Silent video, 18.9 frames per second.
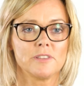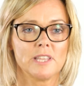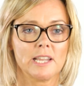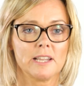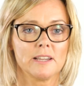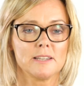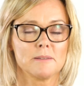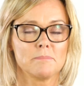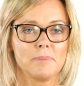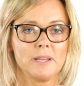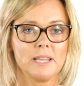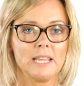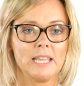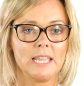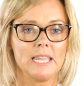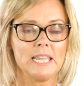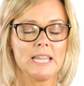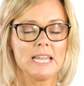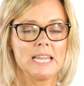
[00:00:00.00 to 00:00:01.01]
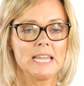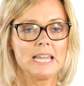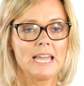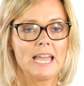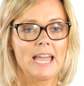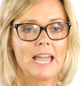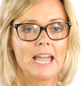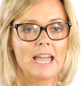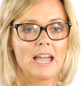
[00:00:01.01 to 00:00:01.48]
They're going to be
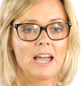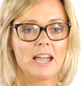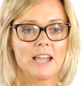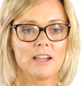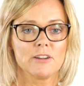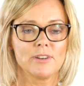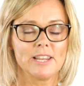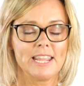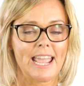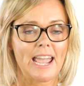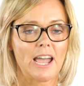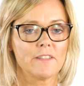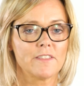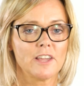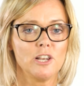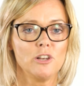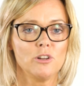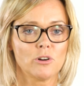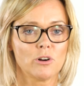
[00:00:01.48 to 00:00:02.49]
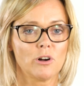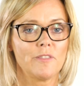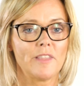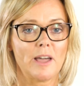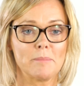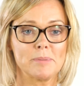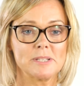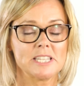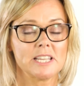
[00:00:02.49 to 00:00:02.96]
only how they look on
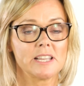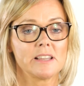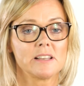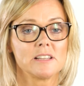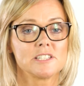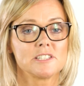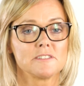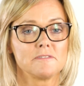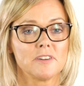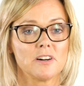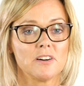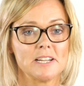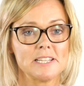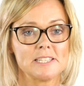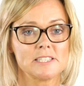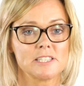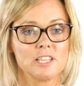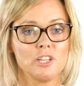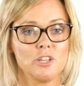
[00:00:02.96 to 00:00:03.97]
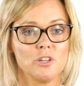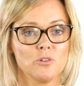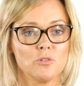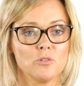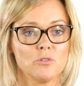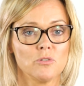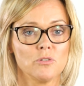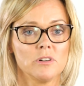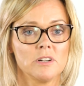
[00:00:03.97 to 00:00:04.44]
that particular device that
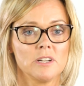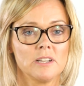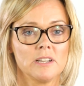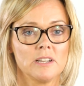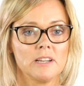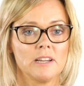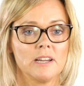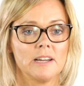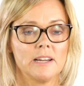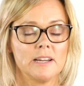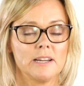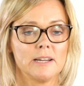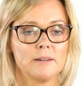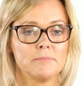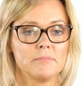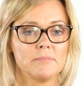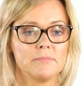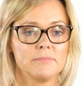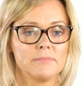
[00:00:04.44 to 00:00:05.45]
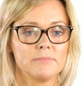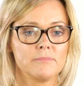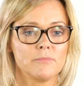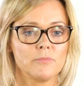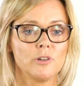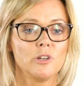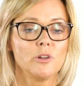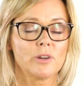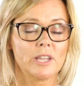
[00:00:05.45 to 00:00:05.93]
you're
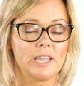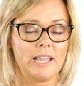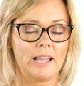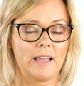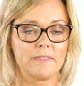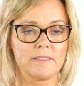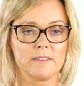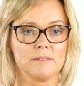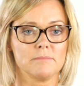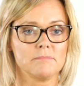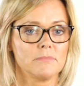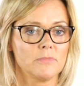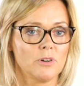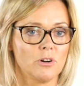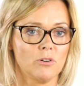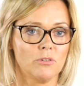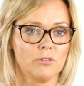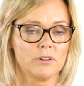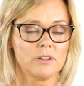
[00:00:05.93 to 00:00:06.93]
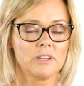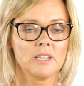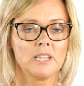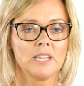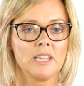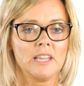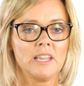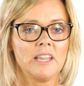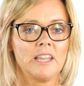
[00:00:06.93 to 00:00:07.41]
looking at them on.
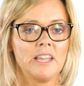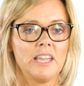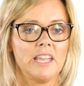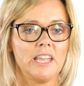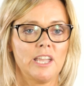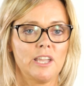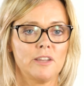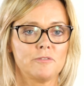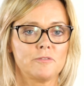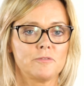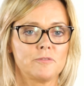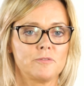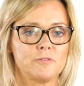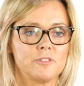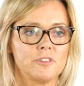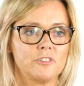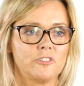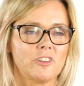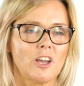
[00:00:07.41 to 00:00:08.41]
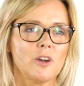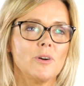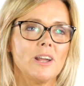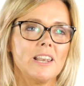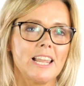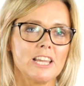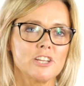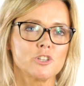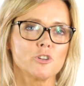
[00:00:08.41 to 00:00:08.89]

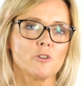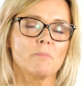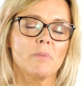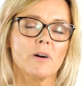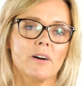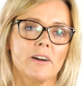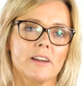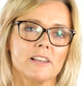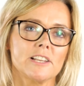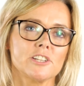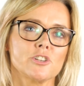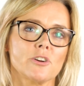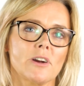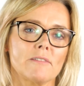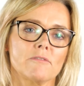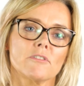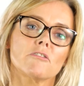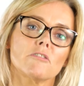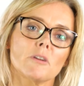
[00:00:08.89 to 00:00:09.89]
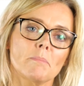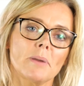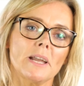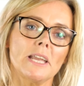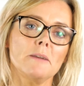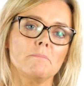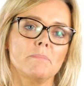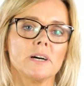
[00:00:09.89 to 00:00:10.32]
Unless you're having a repeat